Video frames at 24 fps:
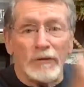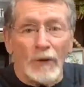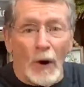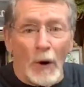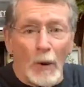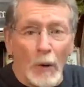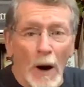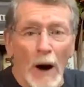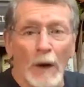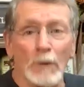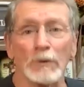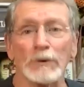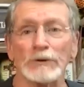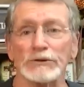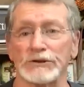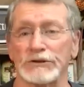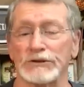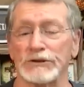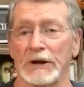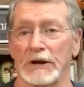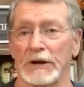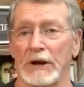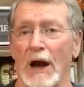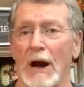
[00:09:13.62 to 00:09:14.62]
for what
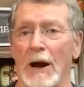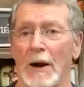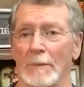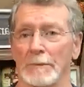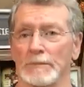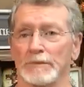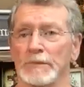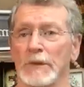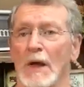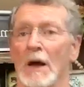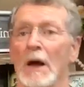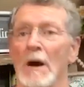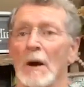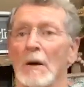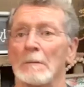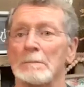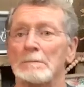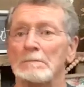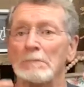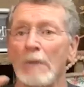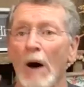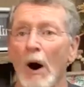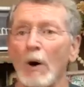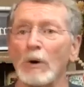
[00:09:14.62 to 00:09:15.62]
was to come.
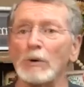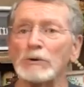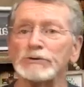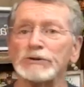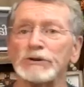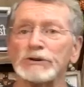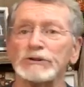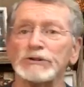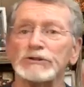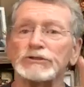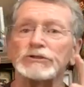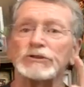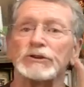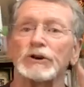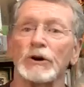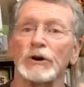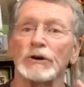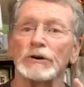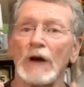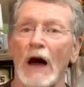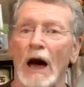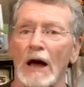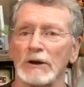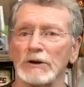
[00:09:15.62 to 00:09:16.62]
Moses
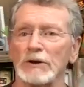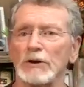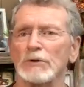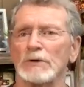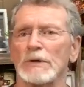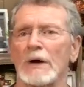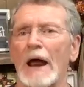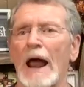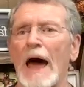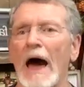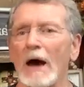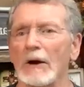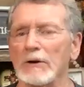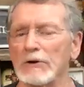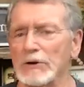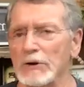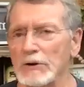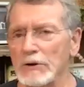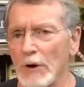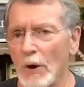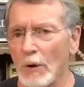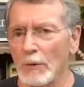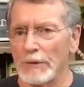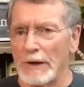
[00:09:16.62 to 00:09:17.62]
could not do that. How do
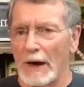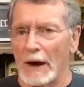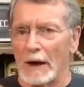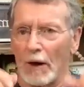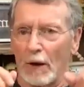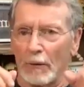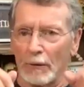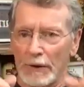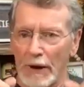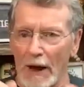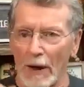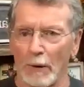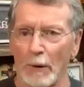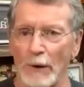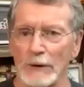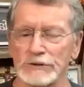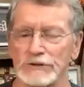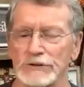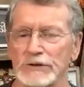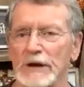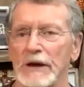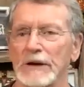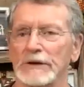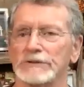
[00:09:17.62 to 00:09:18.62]
you know that? Okay,
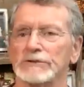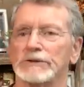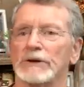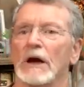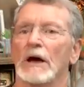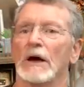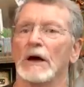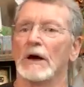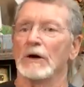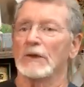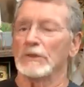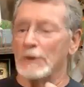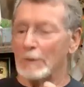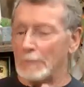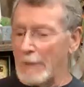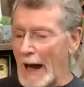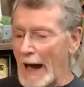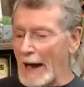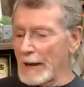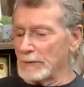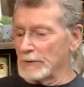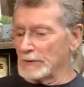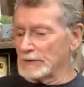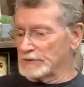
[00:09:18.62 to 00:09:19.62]
watch this. The
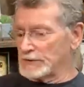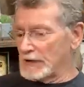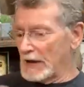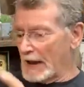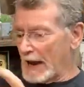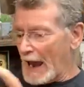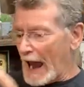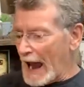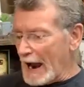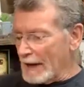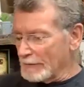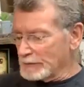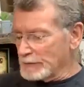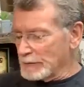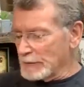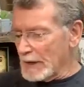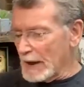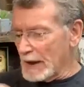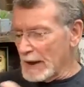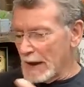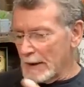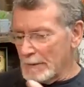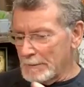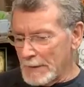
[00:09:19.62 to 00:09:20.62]
Bible said after
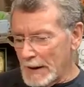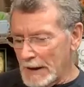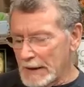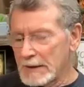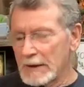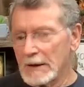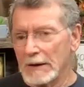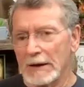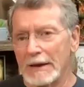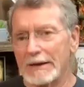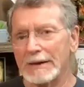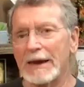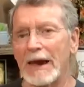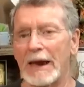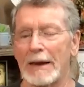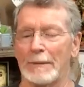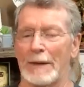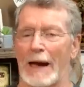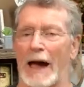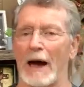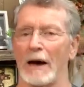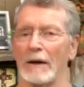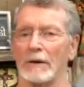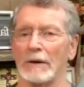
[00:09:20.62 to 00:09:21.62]
they immediately
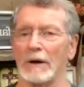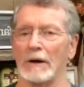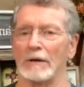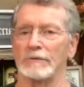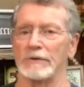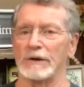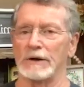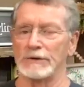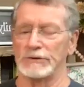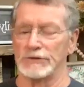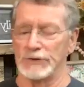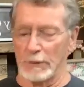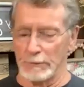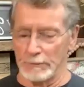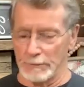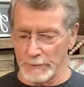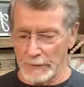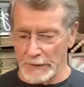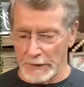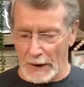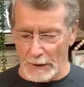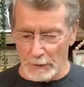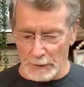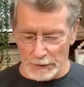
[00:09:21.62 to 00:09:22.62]
came out of
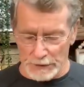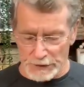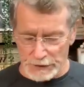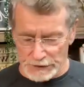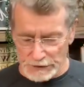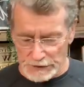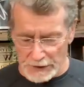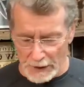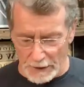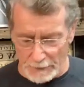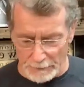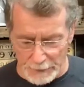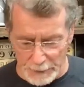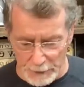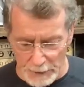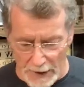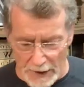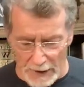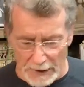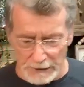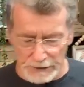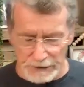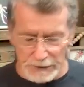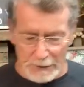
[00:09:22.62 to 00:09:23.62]
Egypt, they were just there a few
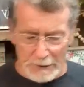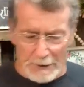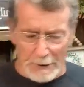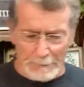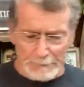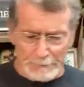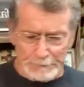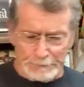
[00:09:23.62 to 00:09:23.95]
days,